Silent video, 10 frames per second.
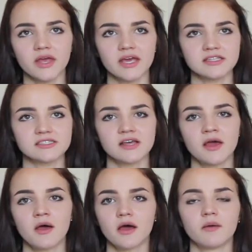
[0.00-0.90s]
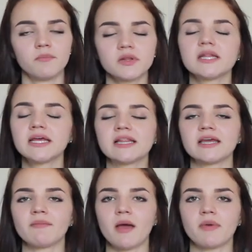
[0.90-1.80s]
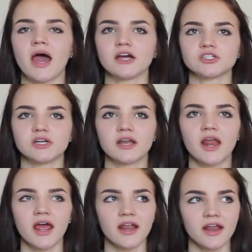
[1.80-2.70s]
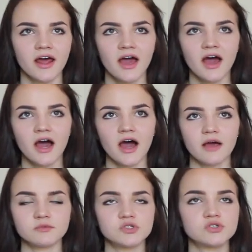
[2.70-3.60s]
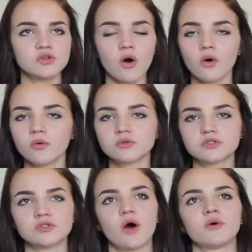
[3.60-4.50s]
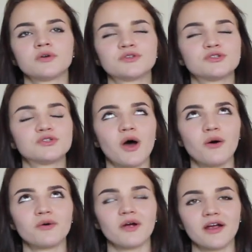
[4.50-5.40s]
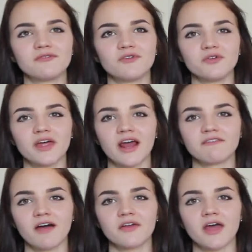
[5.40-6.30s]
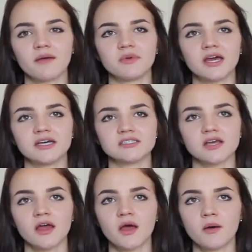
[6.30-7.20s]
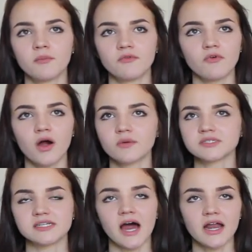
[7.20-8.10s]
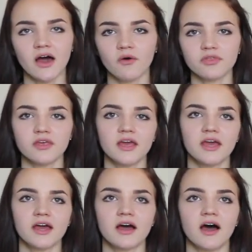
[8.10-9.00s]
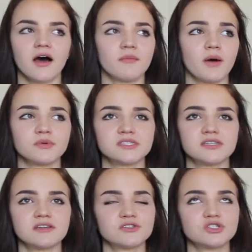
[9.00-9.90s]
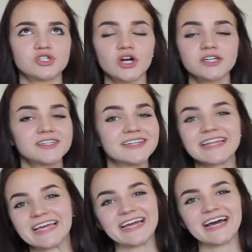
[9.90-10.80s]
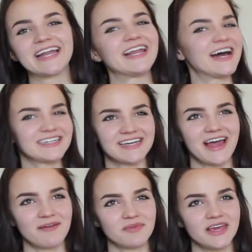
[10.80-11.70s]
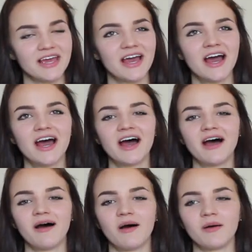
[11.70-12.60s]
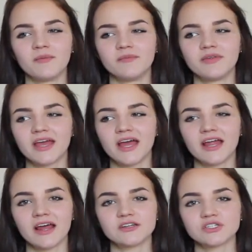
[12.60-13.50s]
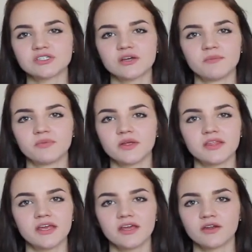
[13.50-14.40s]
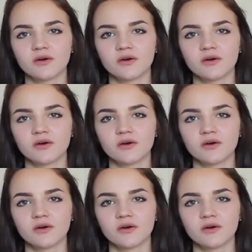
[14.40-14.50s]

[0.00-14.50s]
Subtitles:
Like, it's completely my passion, and I'm so, so, so grateful that I found that, because before I was not healthy, I was certainly not happy, and I just completely, you